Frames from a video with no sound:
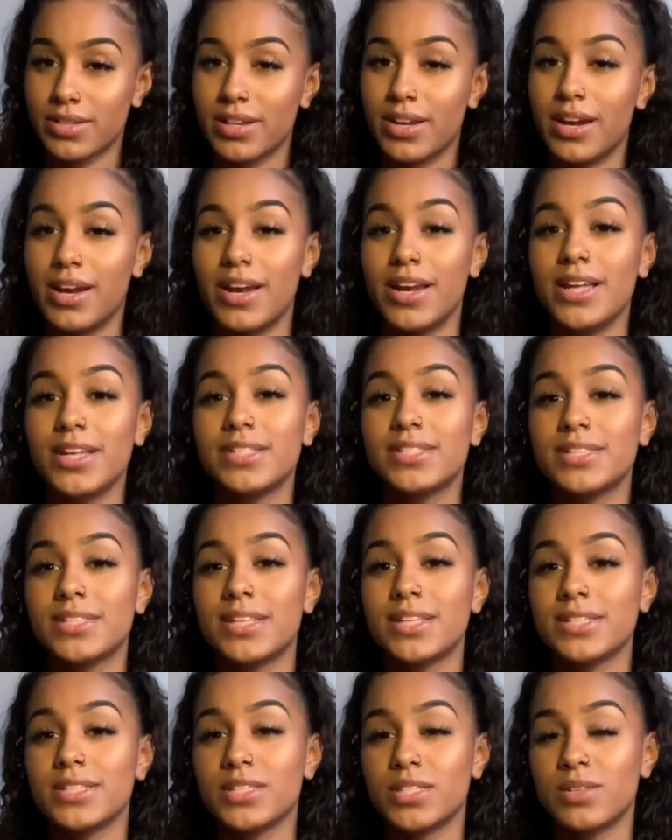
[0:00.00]

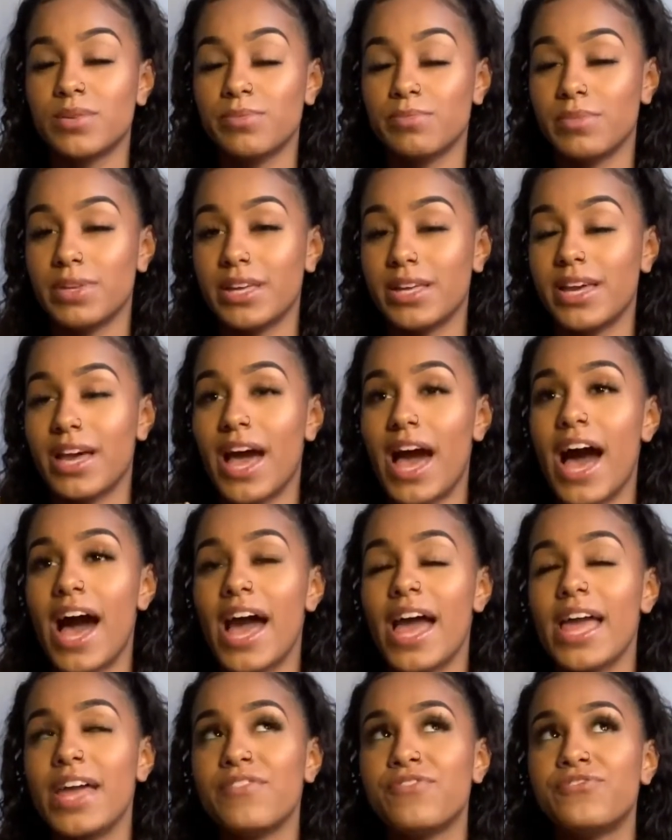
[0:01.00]
listen to me,
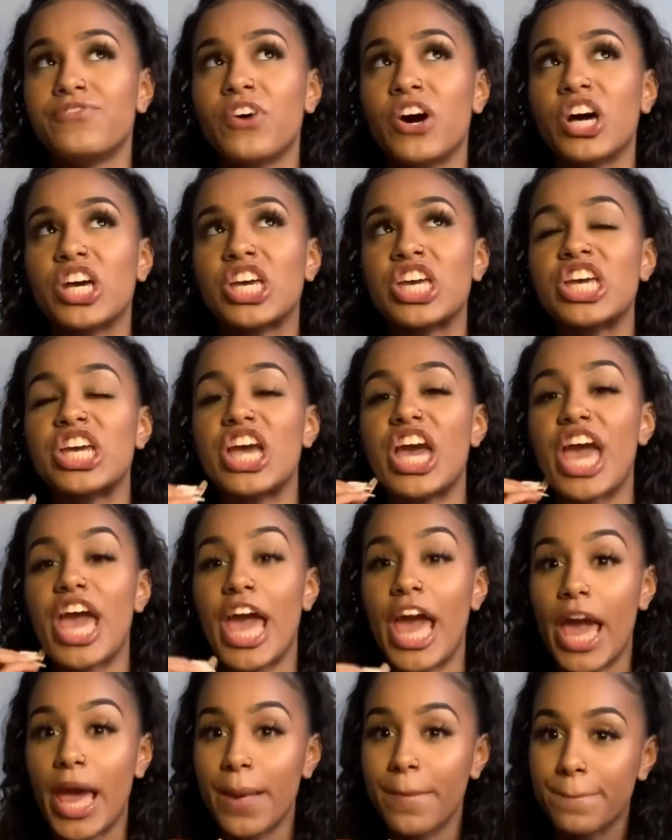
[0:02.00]
I fucking
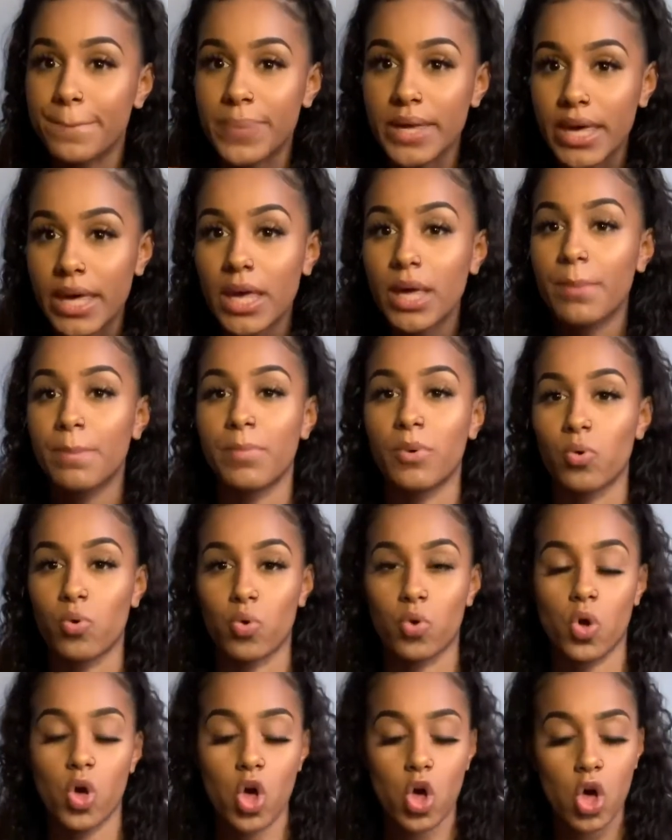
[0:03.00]
hate
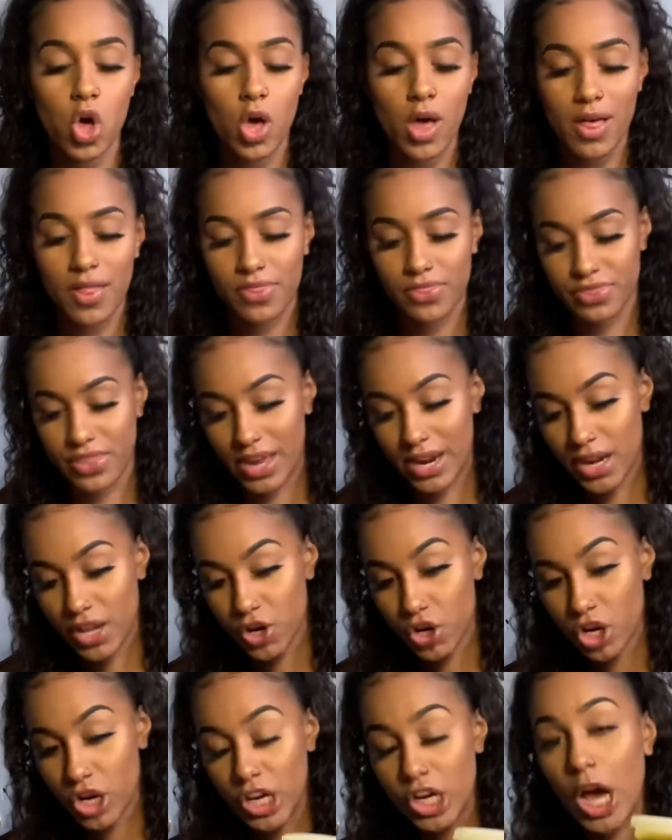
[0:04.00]
people. They
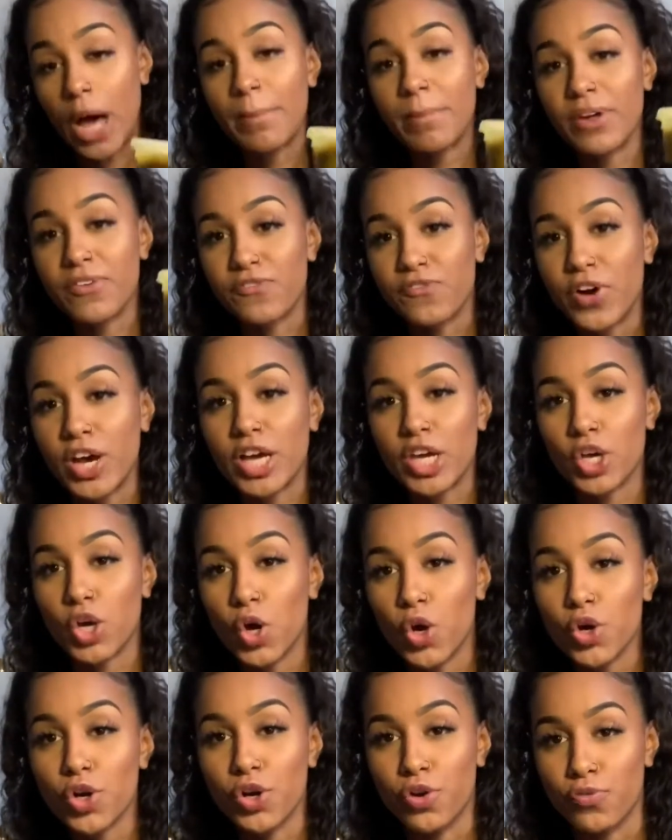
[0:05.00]
literally got my fucking
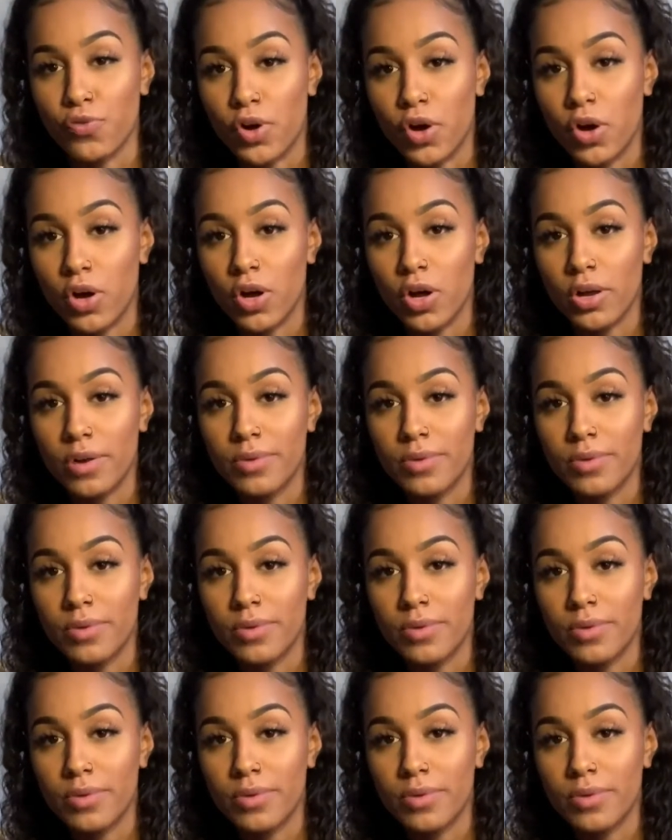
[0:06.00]
order wrong.